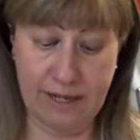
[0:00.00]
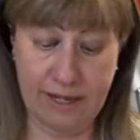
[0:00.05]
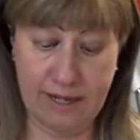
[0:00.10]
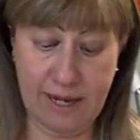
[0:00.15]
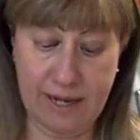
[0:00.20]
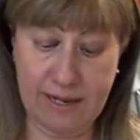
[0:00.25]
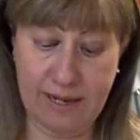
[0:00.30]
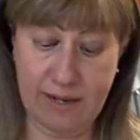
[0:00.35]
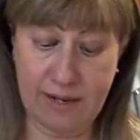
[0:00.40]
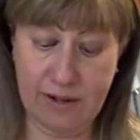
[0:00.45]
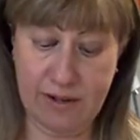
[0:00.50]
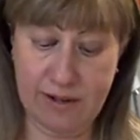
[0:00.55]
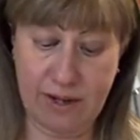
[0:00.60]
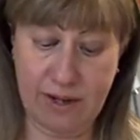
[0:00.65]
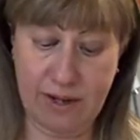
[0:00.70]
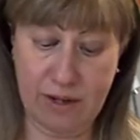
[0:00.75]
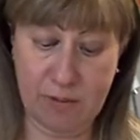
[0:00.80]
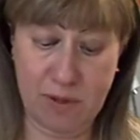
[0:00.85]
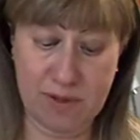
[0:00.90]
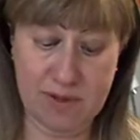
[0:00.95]
And then they are
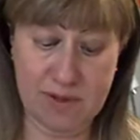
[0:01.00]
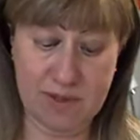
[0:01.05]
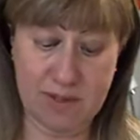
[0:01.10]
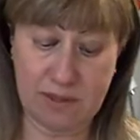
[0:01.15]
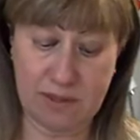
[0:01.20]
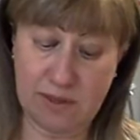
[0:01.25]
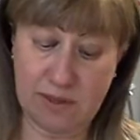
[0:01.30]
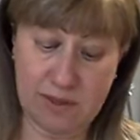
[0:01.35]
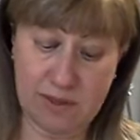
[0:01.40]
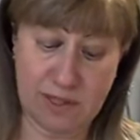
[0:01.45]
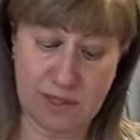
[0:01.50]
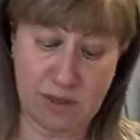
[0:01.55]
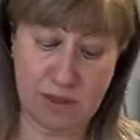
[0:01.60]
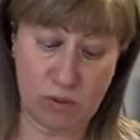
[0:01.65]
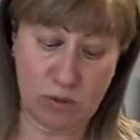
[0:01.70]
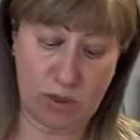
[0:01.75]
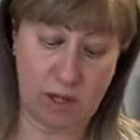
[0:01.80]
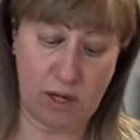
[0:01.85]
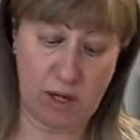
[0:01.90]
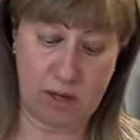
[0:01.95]
there, Basilius
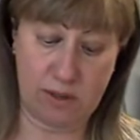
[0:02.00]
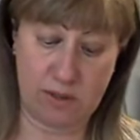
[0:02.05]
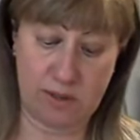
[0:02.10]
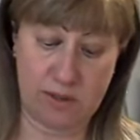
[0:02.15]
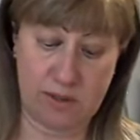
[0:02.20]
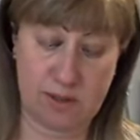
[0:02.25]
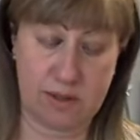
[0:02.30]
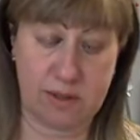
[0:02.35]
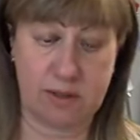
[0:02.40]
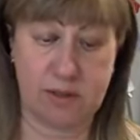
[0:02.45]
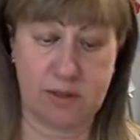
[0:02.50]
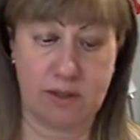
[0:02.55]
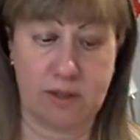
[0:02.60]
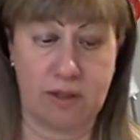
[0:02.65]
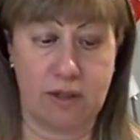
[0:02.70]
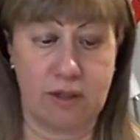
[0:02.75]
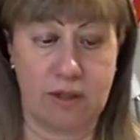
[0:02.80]
and Lucanus,